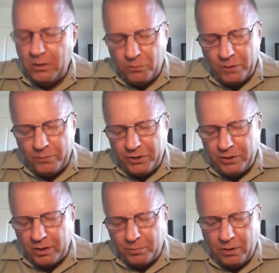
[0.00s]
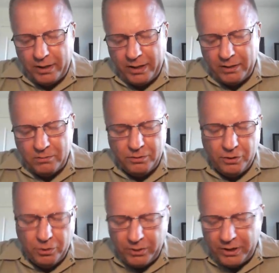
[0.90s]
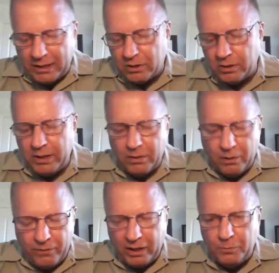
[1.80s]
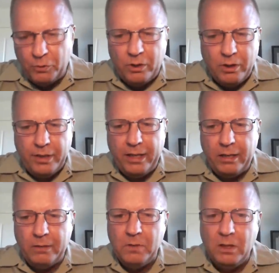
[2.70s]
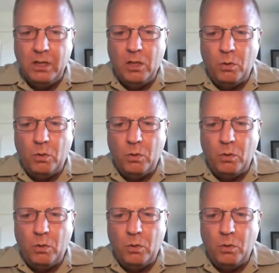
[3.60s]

of when we start plotting who was actually available on the air,